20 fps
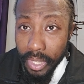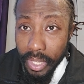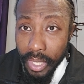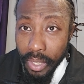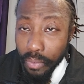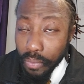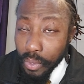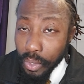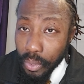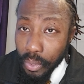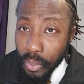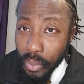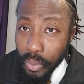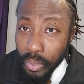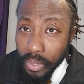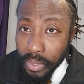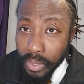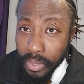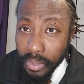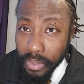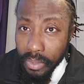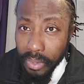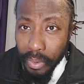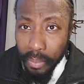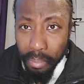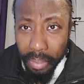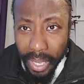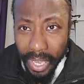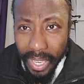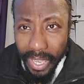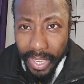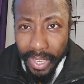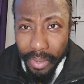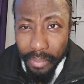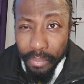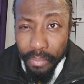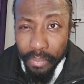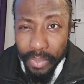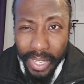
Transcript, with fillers: if you don't obey him.